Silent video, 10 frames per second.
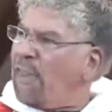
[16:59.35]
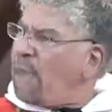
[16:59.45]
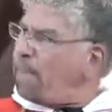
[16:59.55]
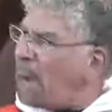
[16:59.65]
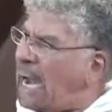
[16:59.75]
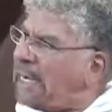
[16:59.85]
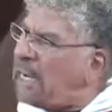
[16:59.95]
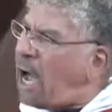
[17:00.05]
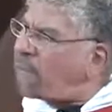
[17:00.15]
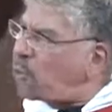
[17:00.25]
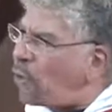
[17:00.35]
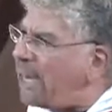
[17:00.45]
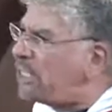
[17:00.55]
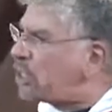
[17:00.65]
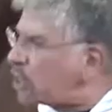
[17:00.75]
The body of
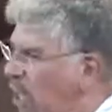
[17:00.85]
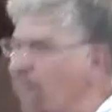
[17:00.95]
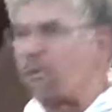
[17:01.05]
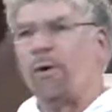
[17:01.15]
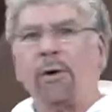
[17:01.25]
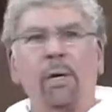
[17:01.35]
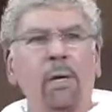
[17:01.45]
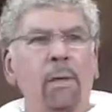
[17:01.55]
Christ suffered.